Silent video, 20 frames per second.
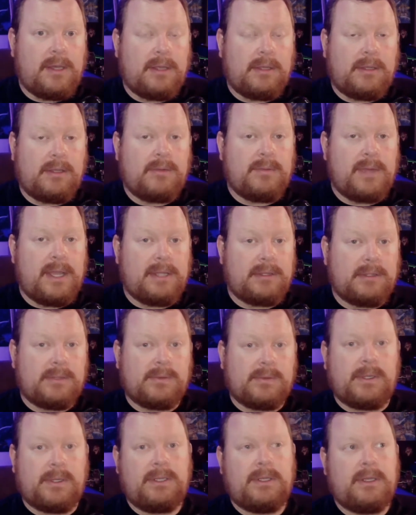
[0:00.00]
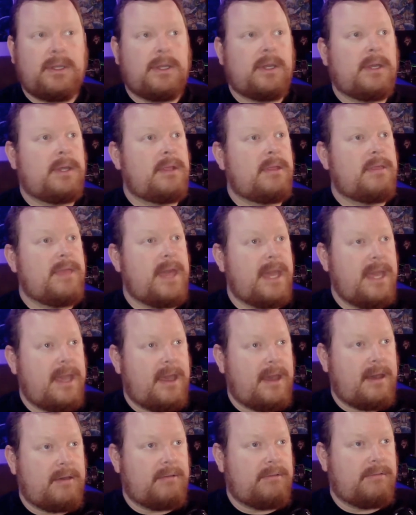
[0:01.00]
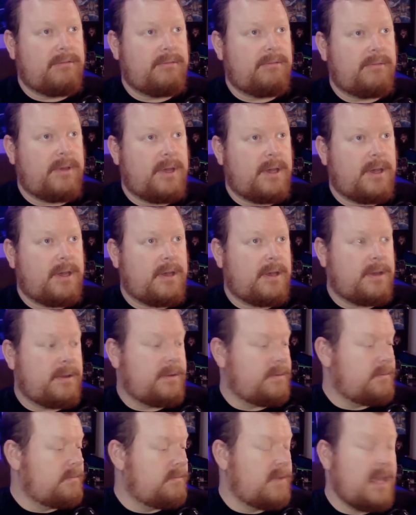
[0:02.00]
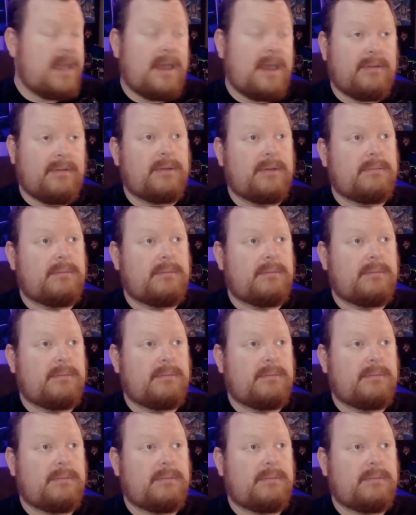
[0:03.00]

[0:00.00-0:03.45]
hello Rad and Lori, they have it.